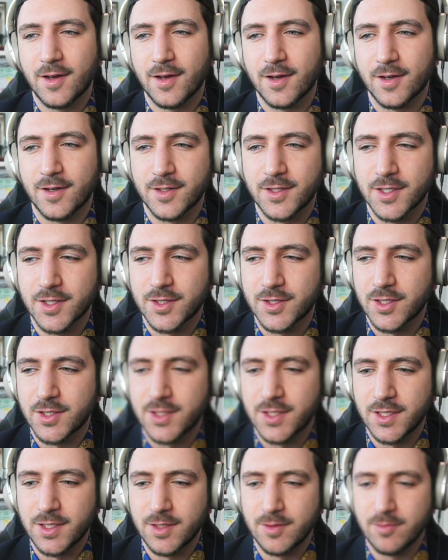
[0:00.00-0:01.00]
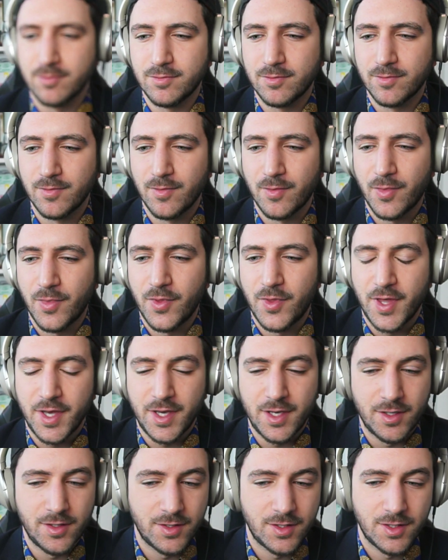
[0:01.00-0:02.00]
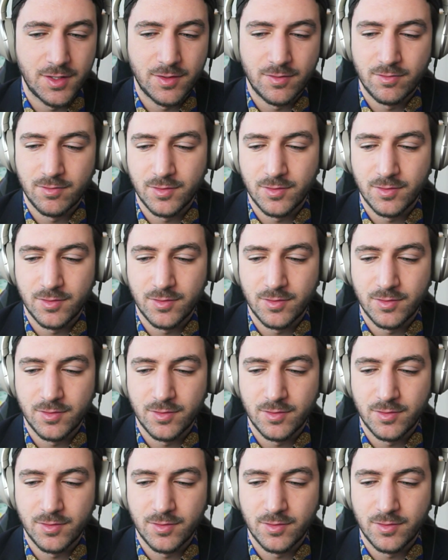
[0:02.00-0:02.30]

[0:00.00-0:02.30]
There are certain things